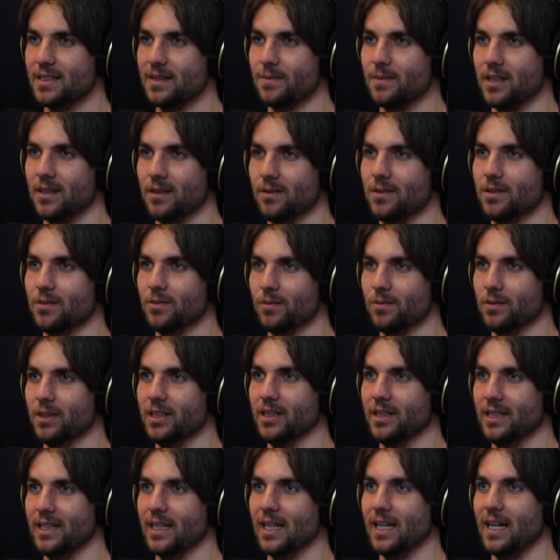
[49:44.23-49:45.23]
but it was
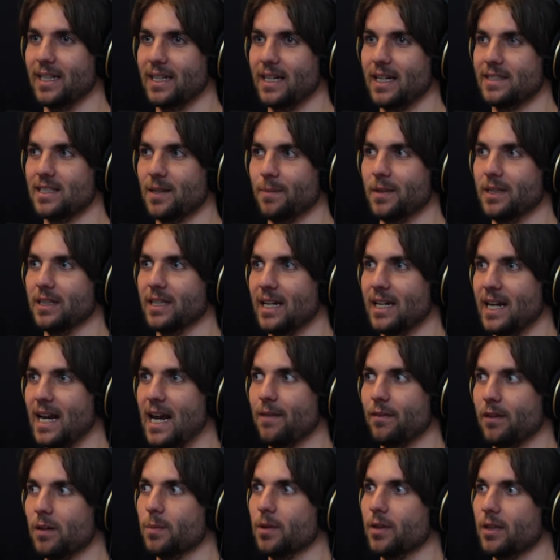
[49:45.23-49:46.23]
really like something that
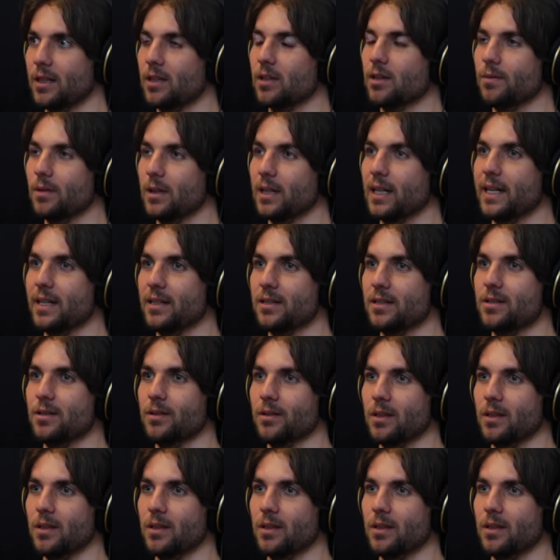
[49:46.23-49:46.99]
everybody could relate to,